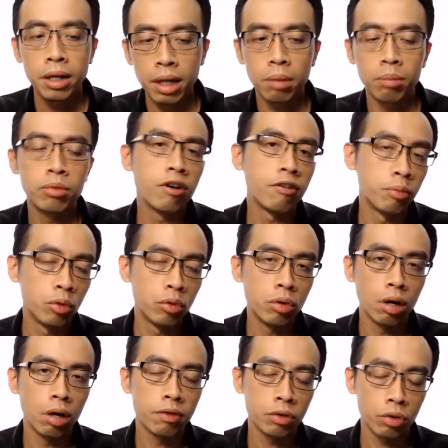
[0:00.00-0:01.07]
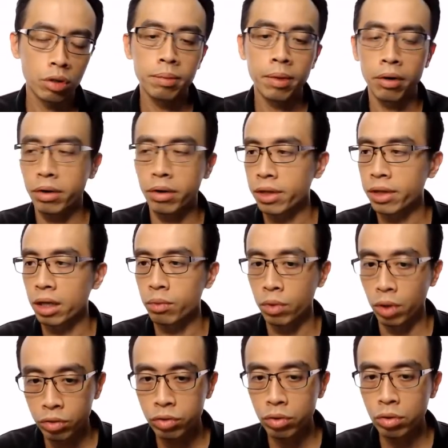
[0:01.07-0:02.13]
number of mole of sodium hydroxide
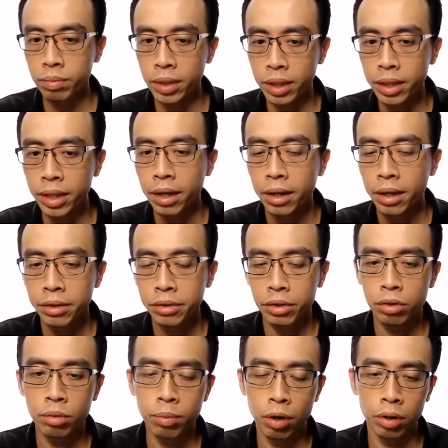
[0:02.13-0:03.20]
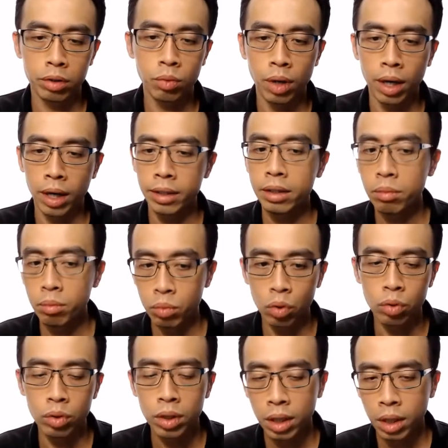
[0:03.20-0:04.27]
will also be 0.1
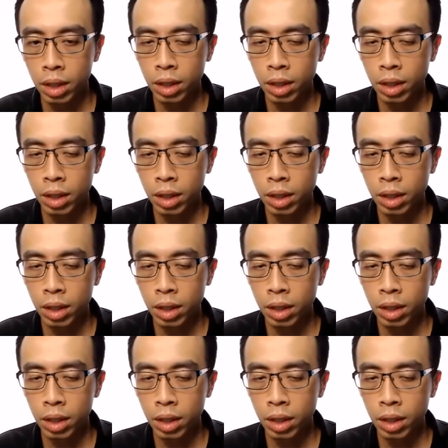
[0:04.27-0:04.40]
mole.